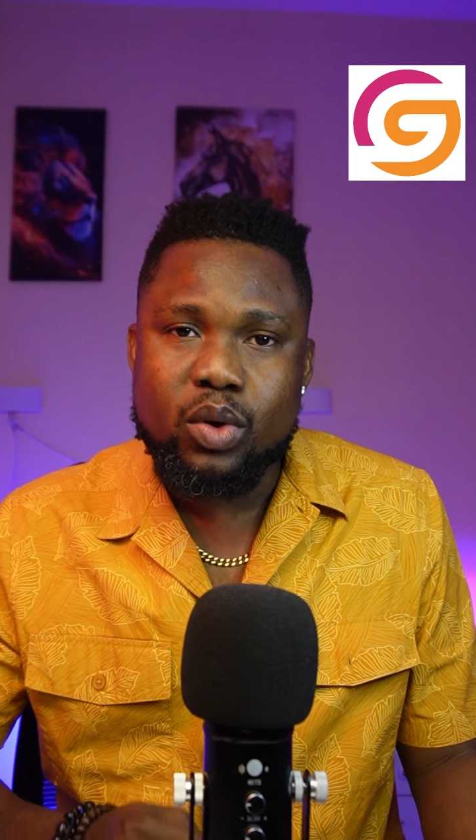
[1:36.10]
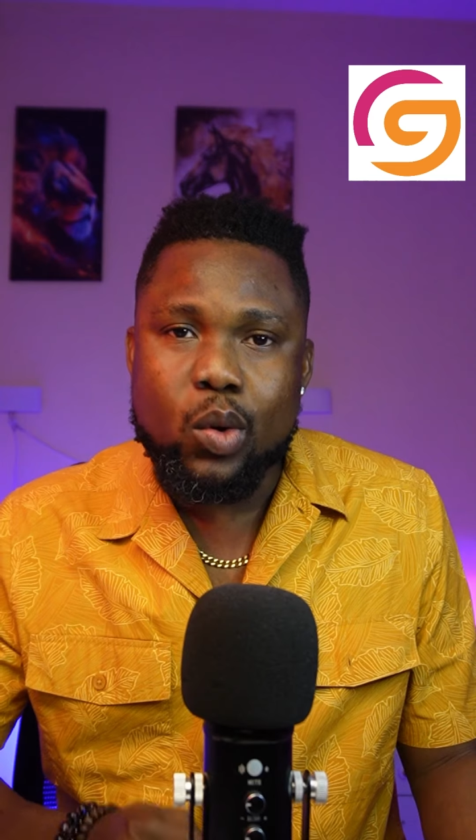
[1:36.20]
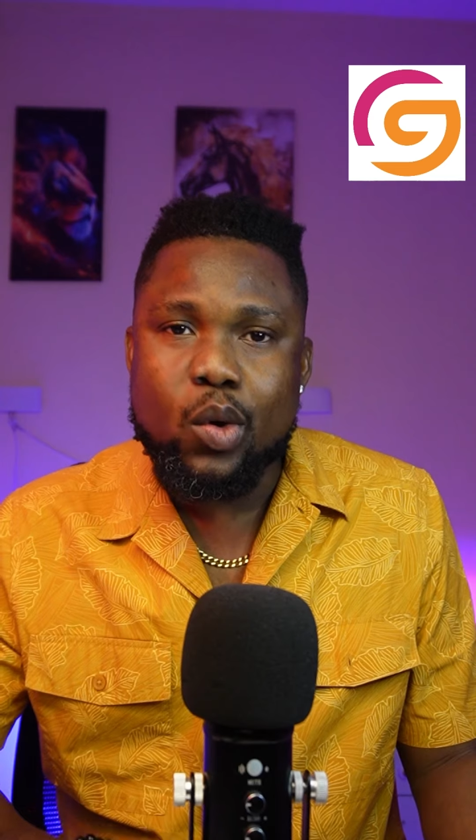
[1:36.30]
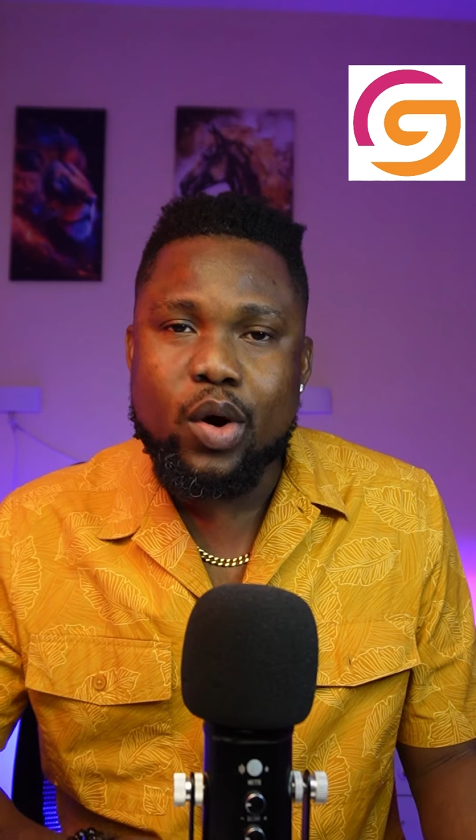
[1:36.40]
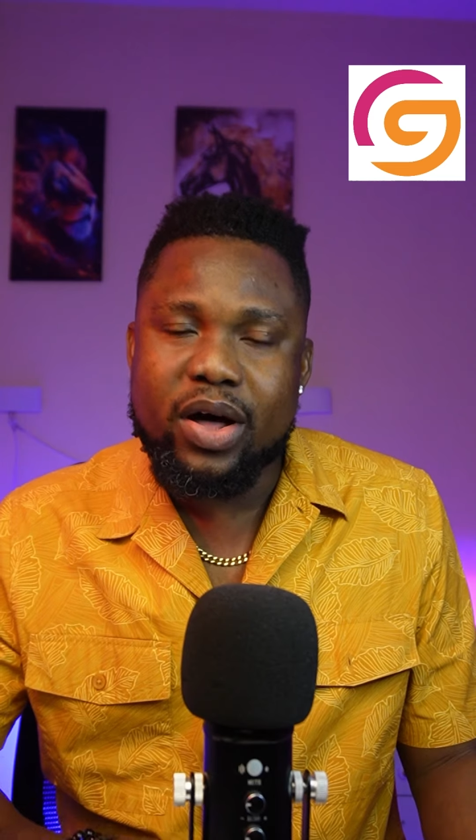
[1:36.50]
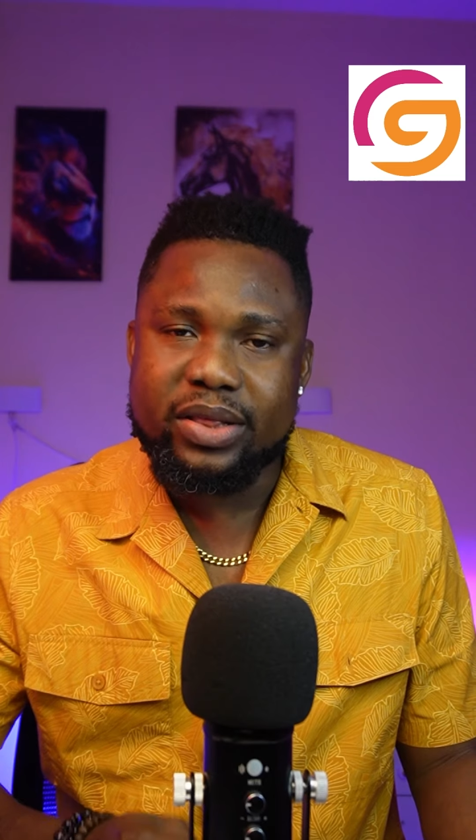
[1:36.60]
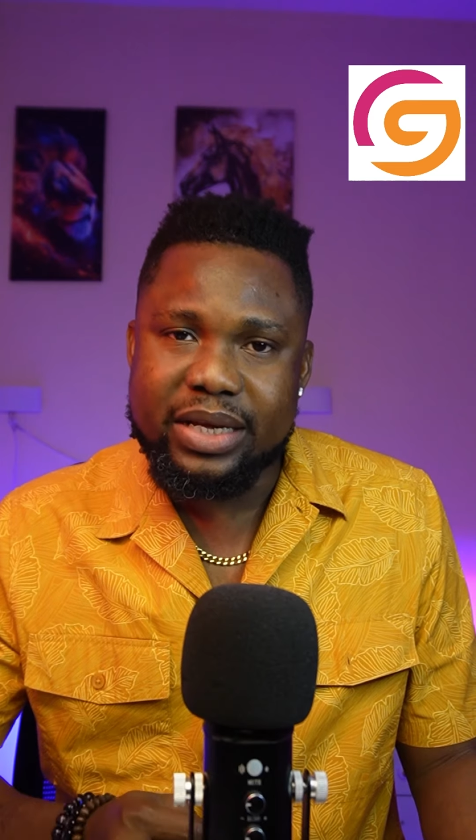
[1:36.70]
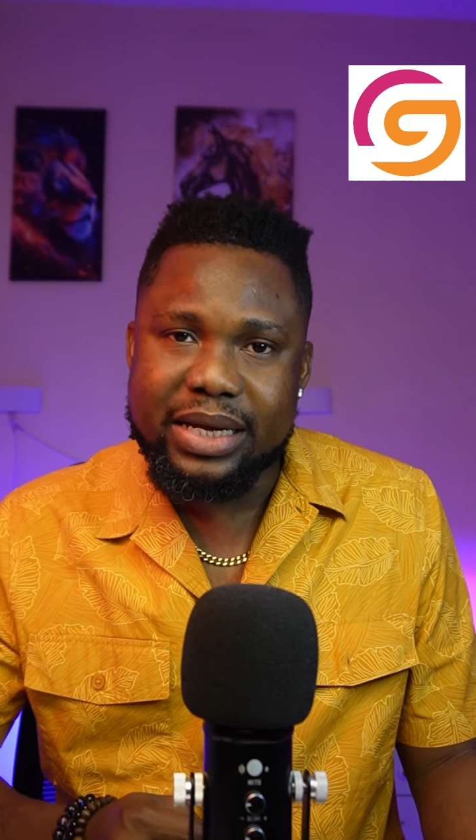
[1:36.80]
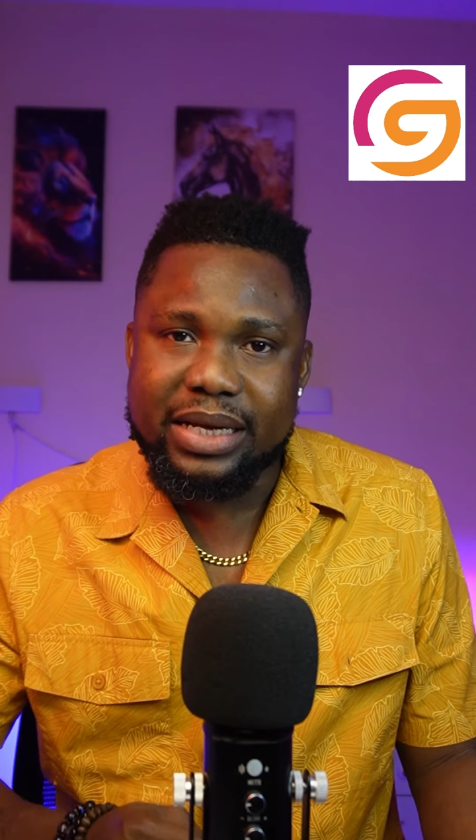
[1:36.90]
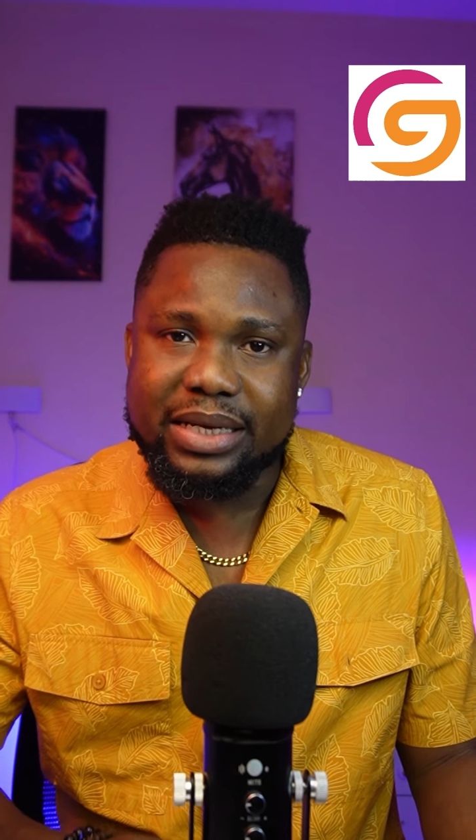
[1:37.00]
Go on
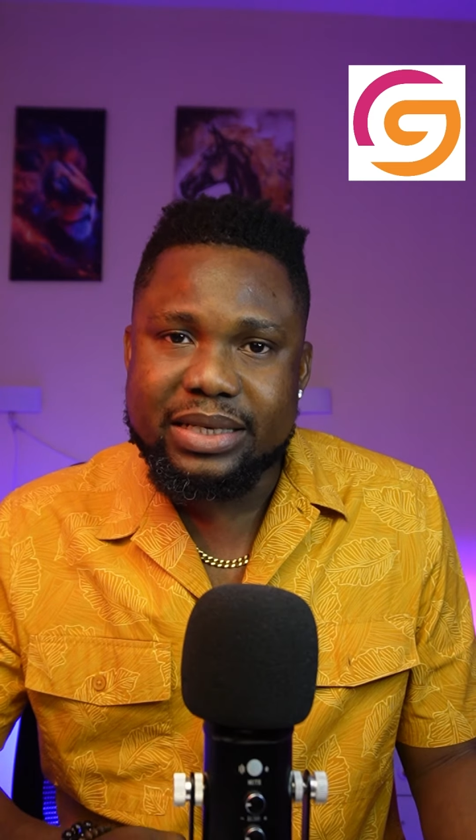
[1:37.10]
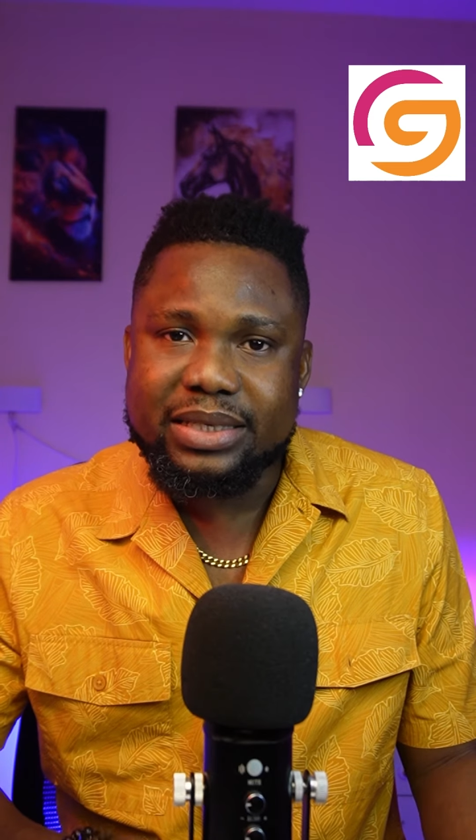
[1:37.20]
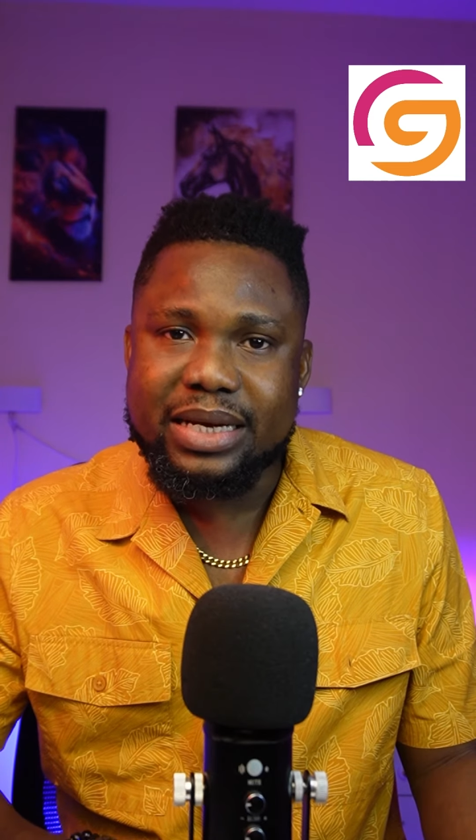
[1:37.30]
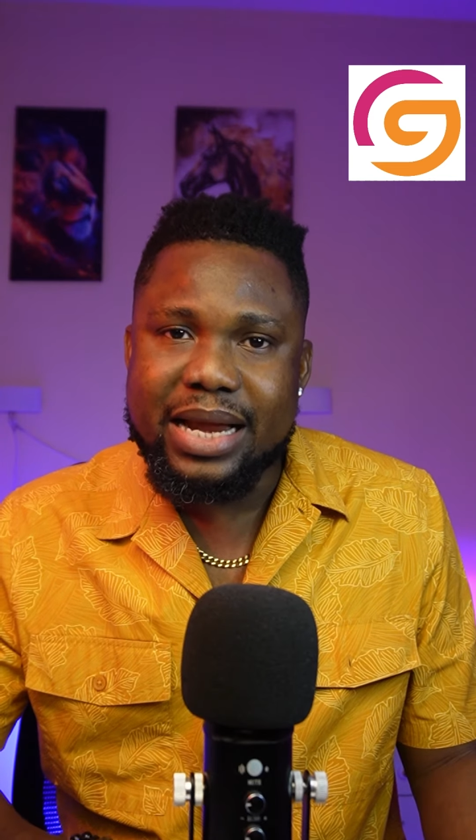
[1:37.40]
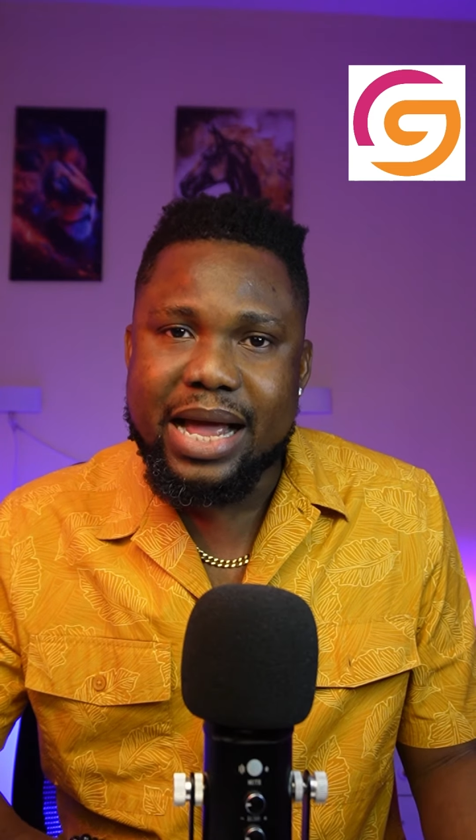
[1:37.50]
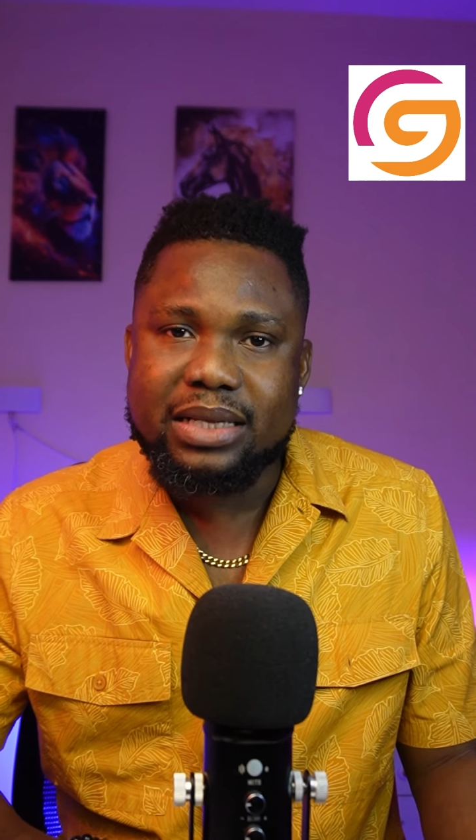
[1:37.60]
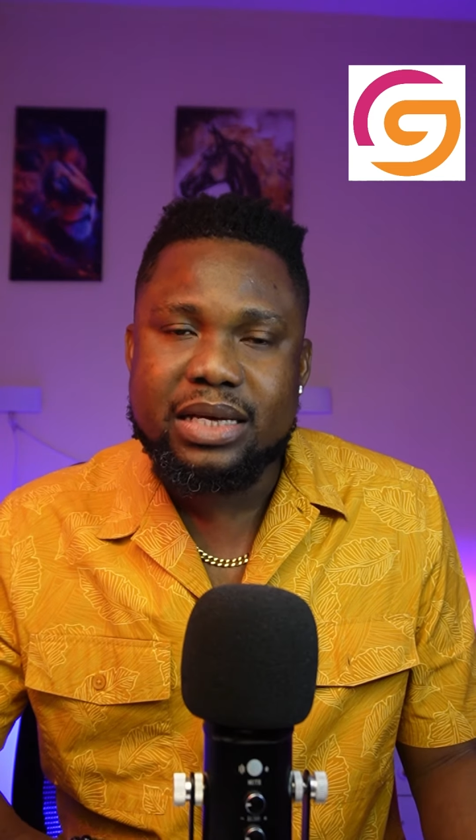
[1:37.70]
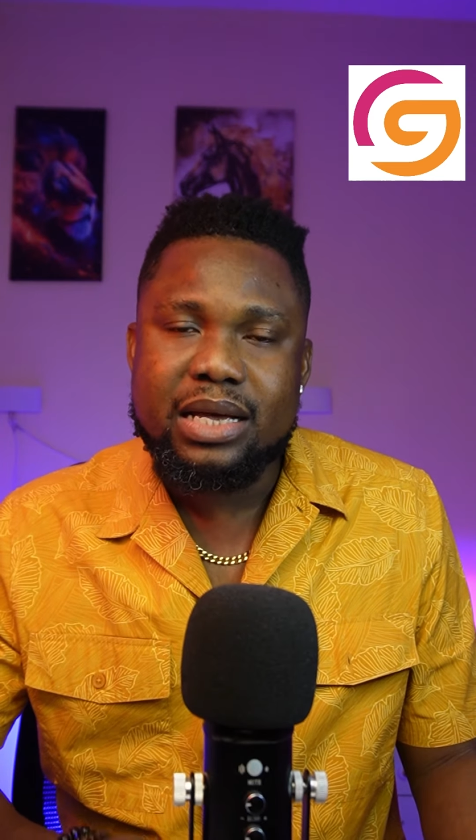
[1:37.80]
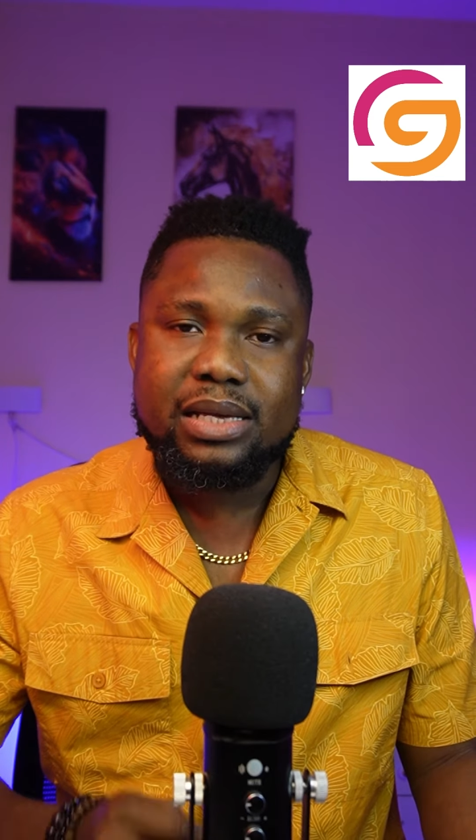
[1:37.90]
the internet,